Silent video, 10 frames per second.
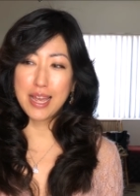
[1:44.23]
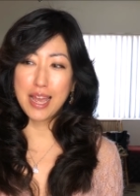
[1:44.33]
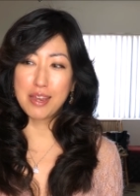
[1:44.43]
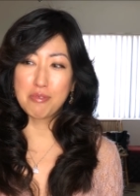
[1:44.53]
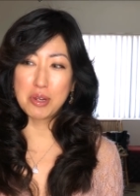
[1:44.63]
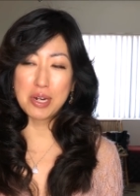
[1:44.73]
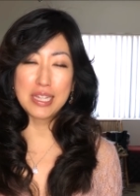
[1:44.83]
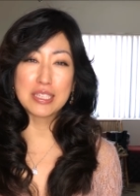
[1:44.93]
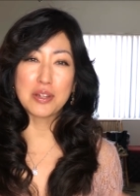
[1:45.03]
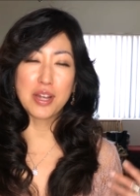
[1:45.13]
I wrote
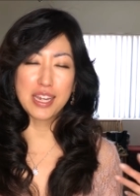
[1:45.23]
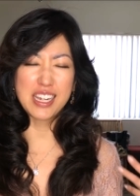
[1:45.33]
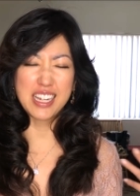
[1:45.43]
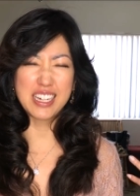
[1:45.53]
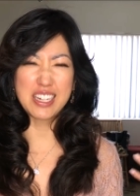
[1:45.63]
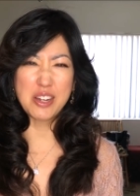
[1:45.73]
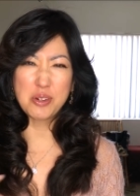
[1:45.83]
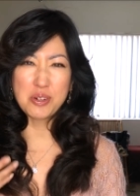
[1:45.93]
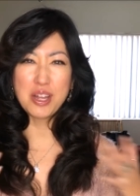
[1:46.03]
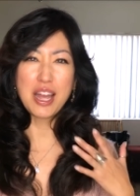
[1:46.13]
it, so I kind of
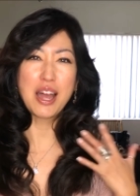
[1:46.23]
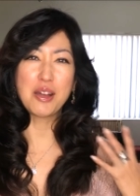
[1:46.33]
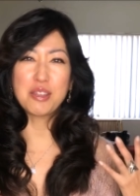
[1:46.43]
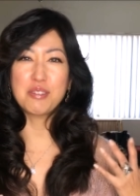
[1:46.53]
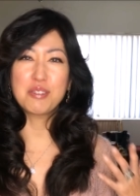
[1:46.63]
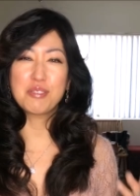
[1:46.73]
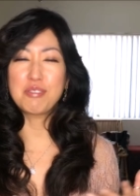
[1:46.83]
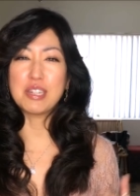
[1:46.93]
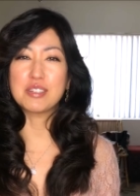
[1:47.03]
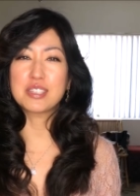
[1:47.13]
know how it
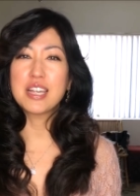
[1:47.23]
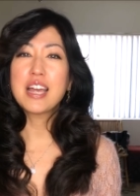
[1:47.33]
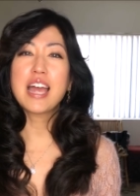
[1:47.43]
feels.